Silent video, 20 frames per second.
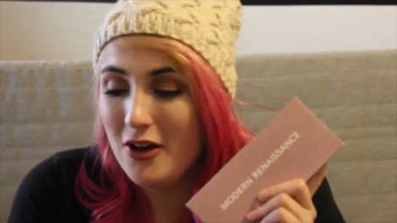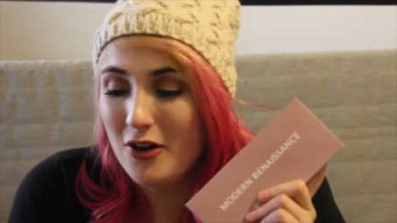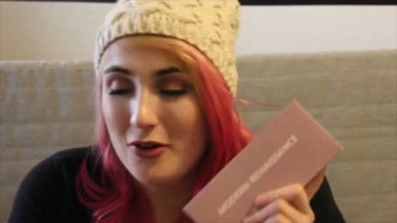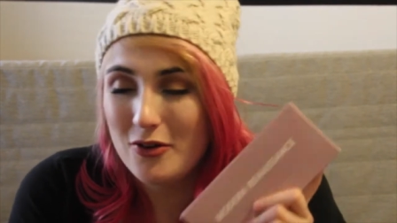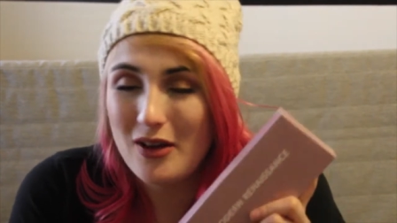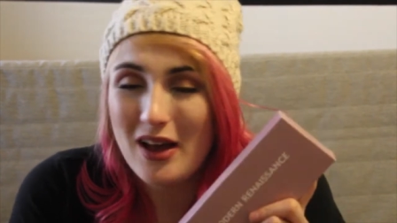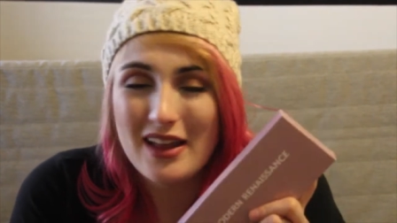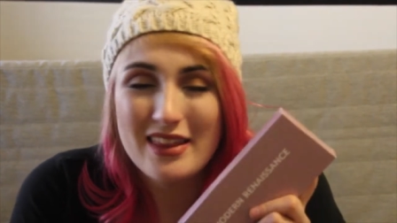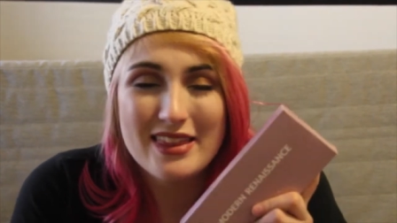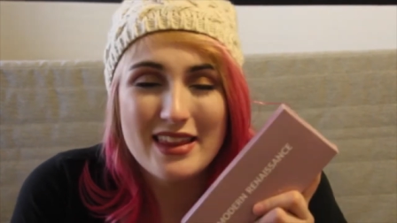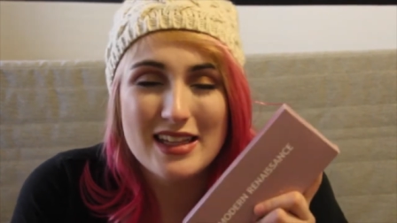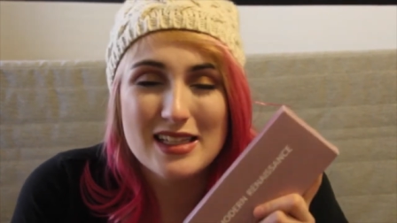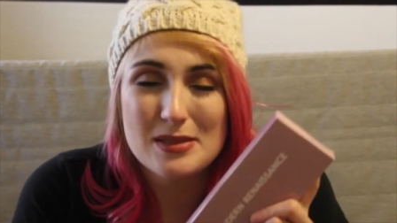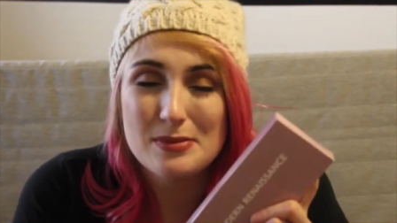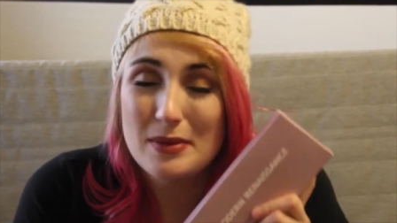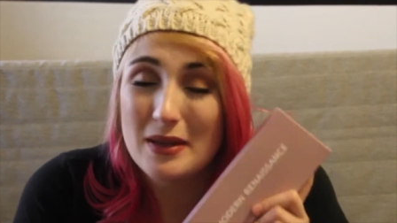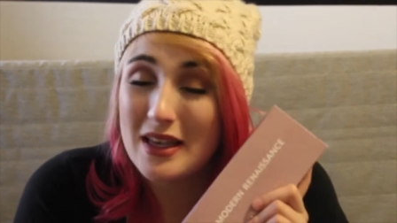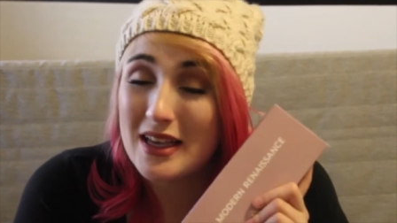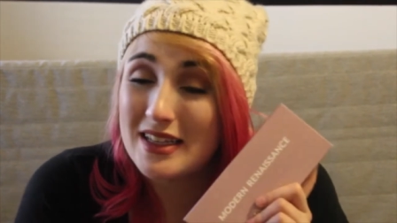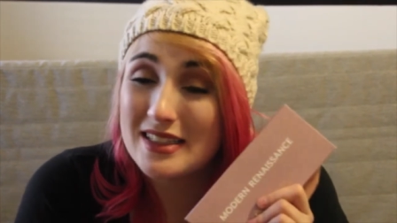who got this,
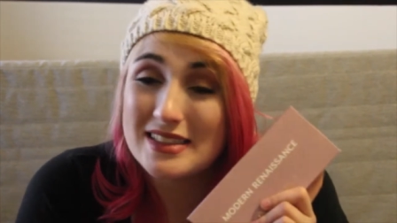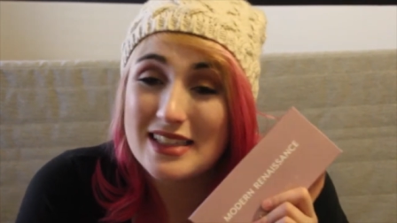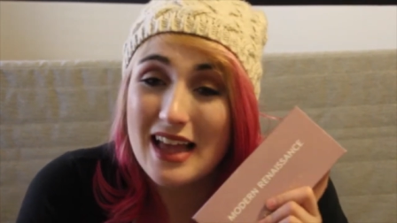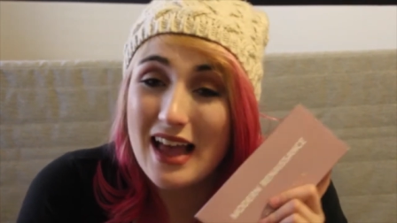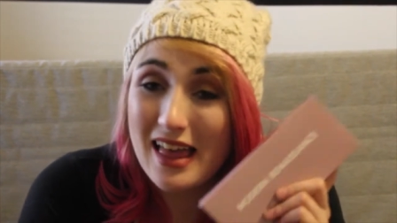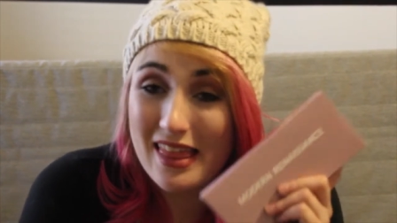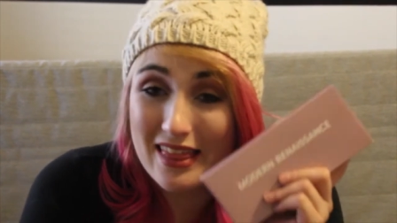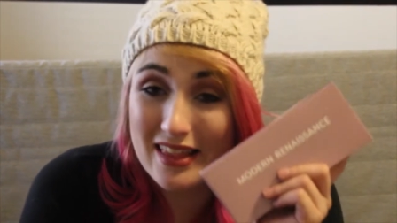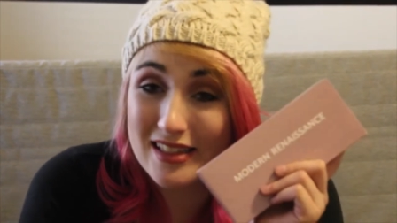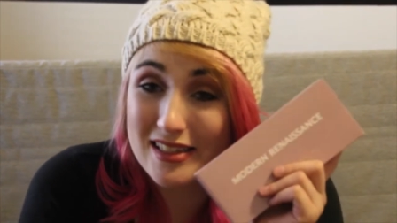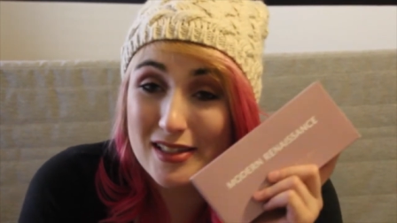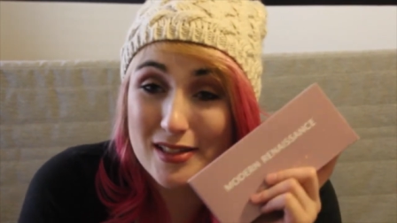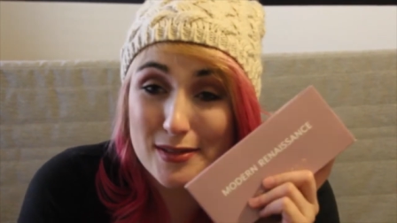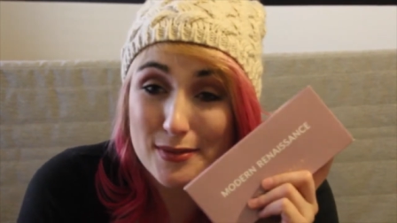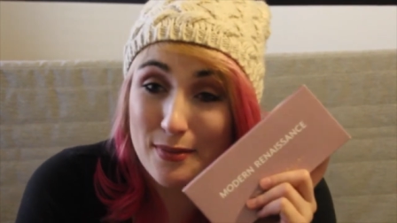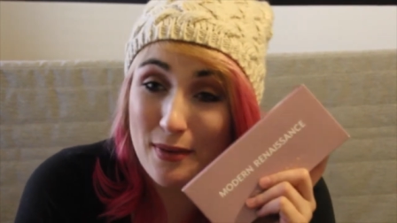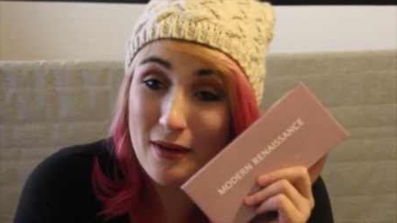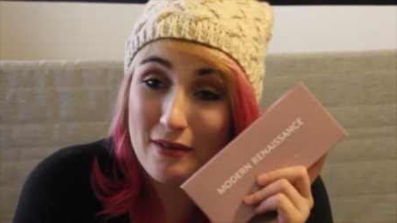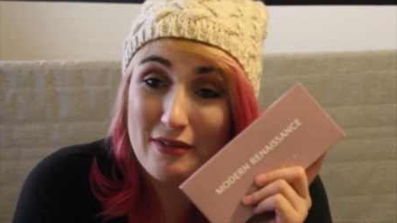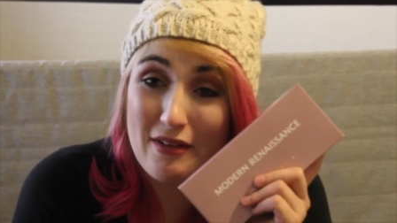because this
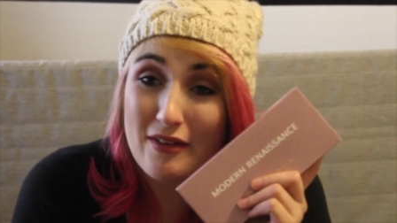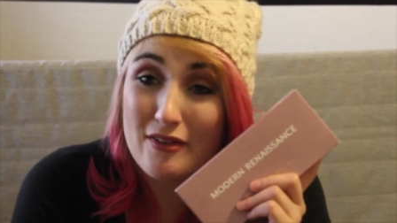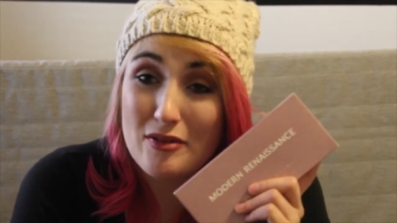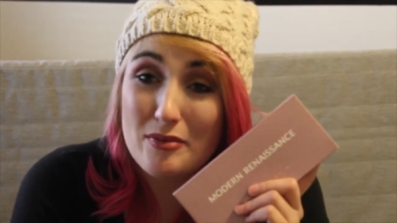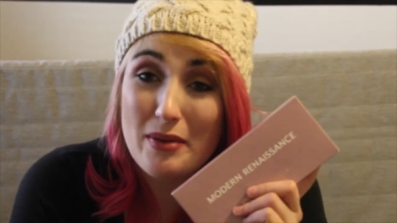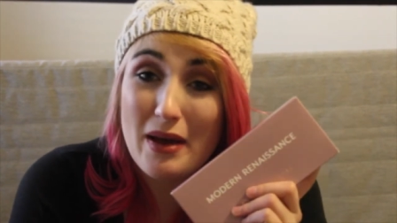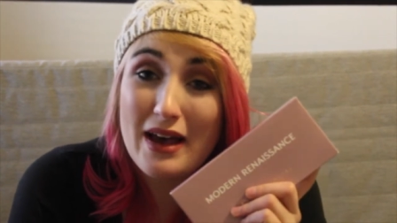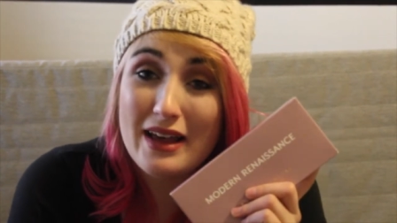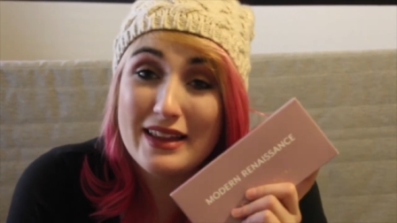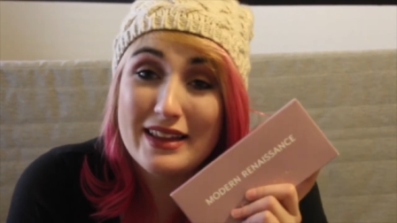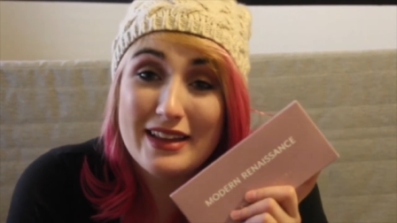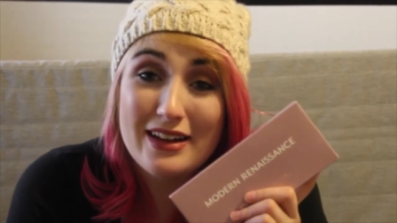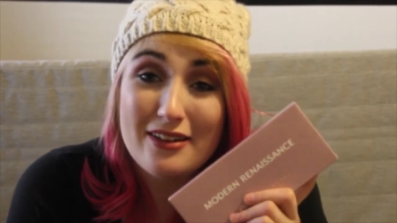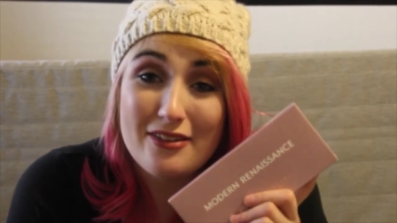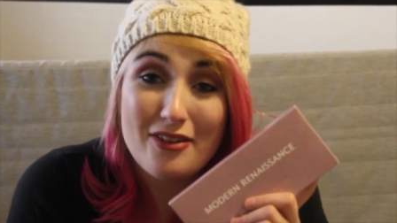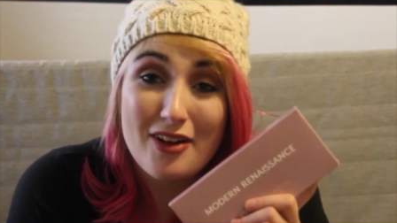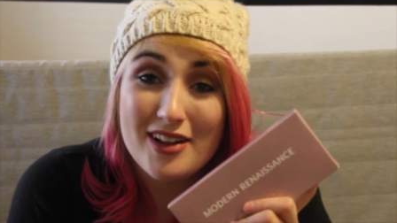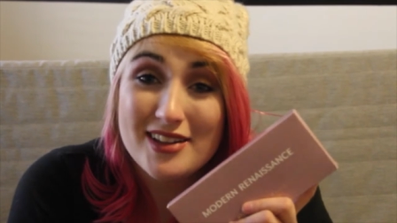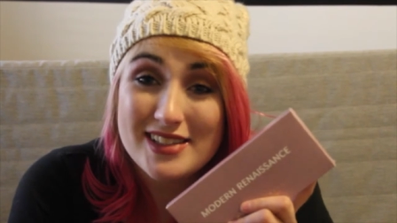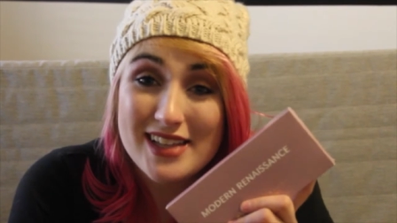is my favorite palette
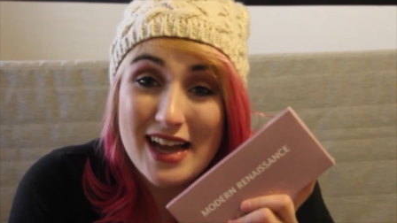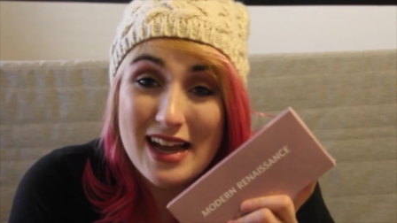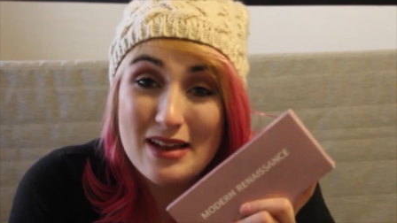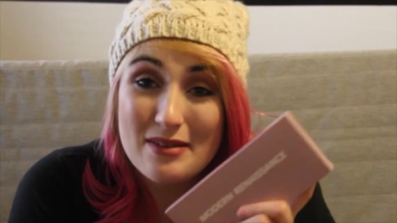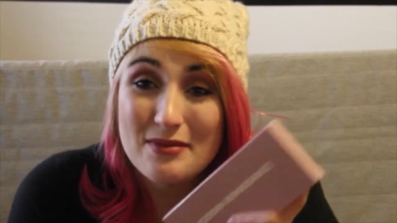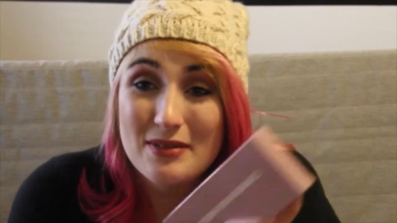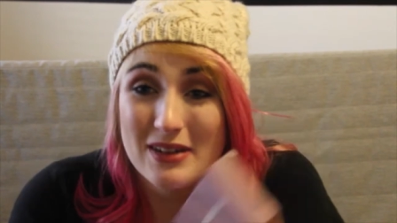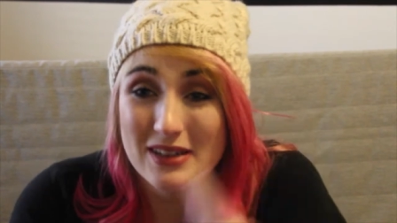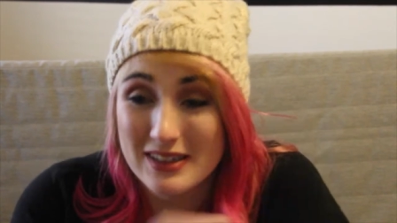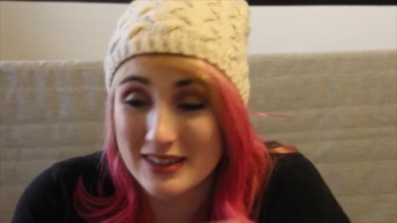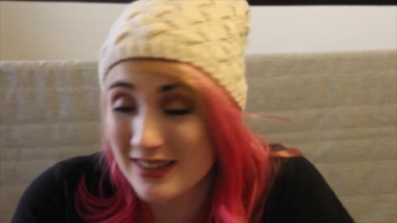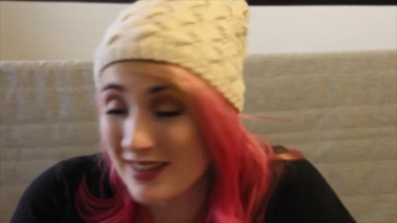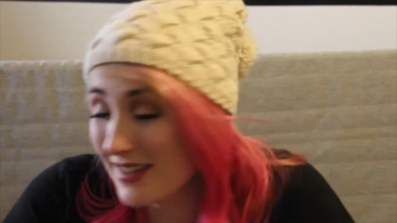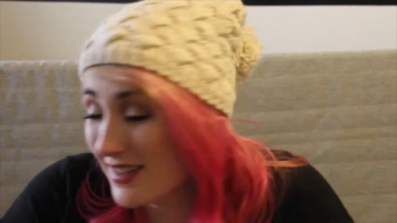of all time.